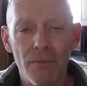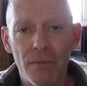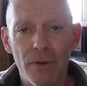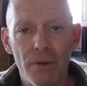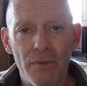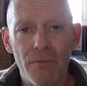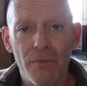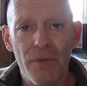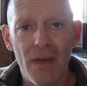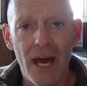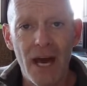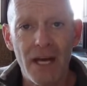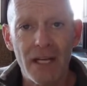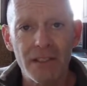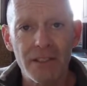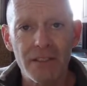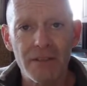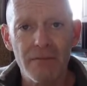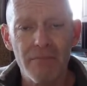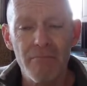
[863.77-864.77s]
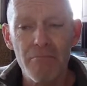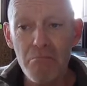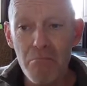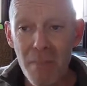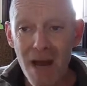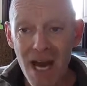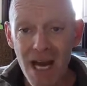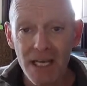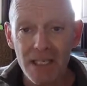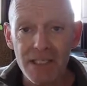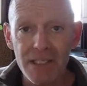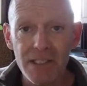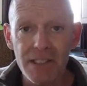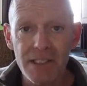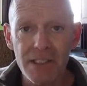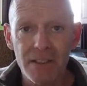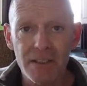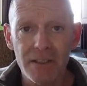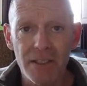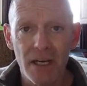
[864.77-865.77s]
that
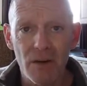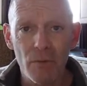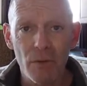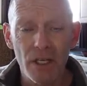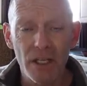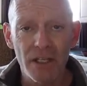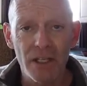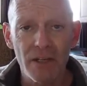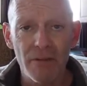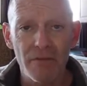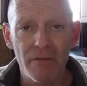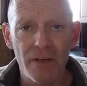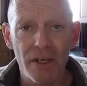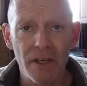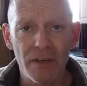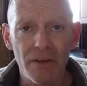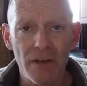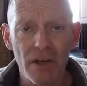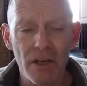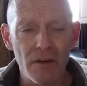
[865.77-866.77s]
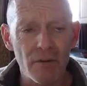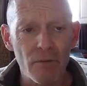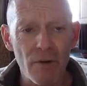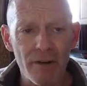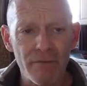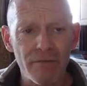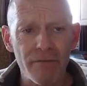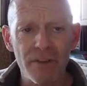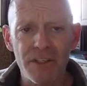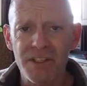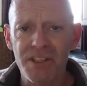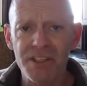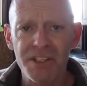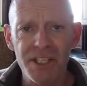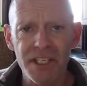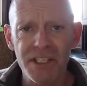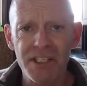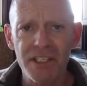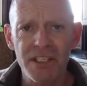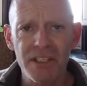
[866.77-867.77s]
mess that we live in, uh, roughly
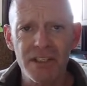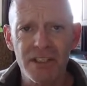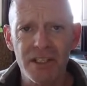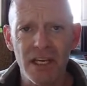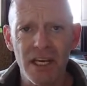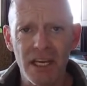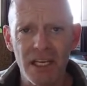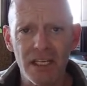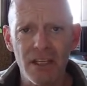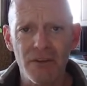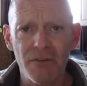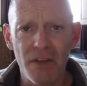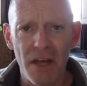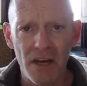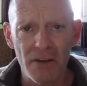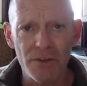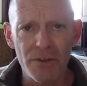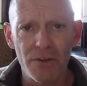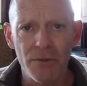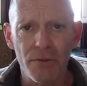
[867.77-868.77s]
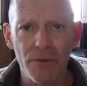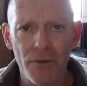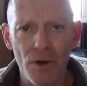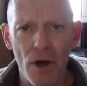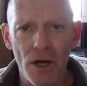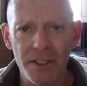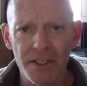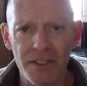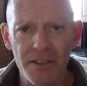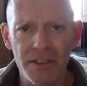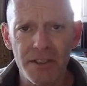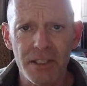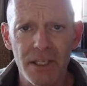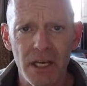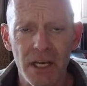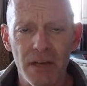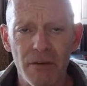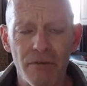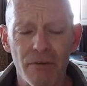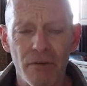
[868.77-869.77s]
60 to 80,000 thoughts a
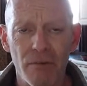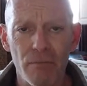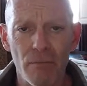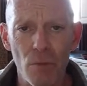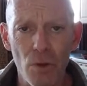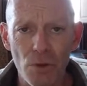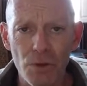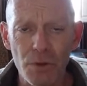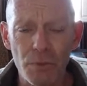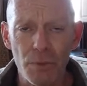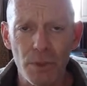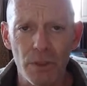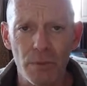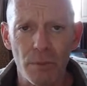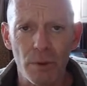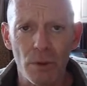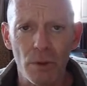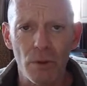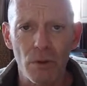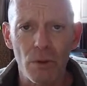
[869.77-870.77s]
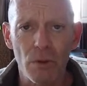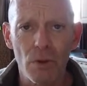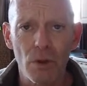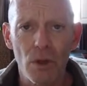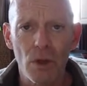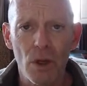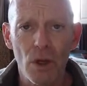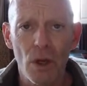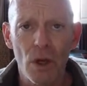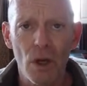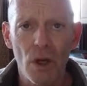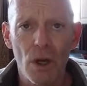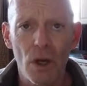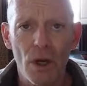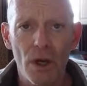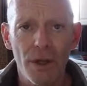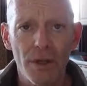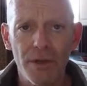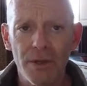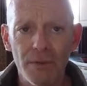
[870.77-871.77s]
day for most people,
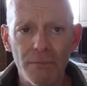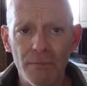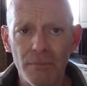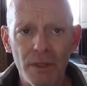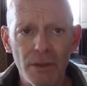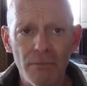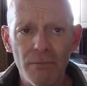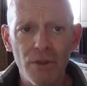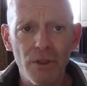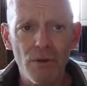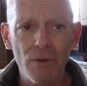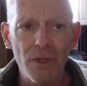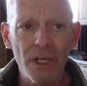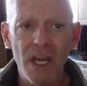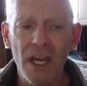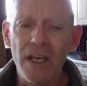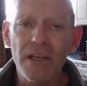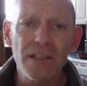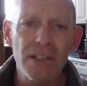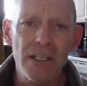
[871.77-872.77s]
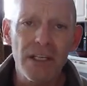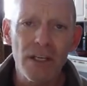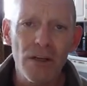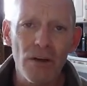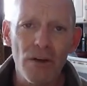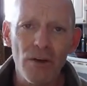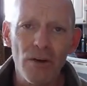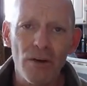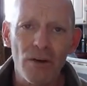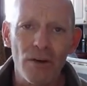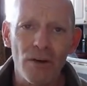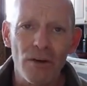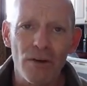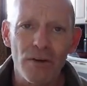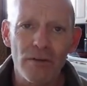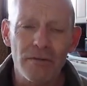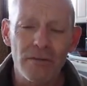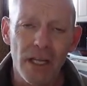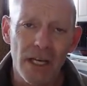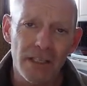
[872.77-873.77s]
you can't hear
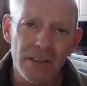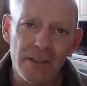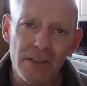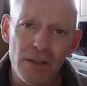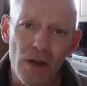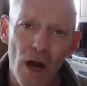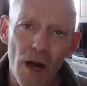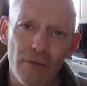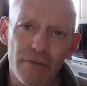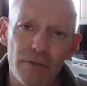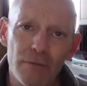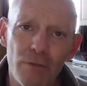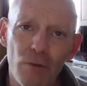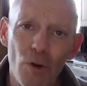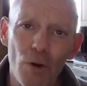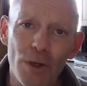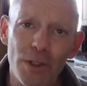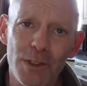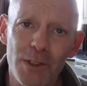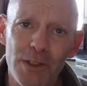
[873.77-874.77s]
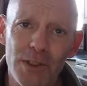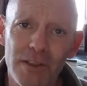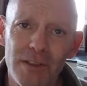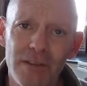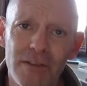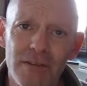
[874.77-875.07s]
that soft voice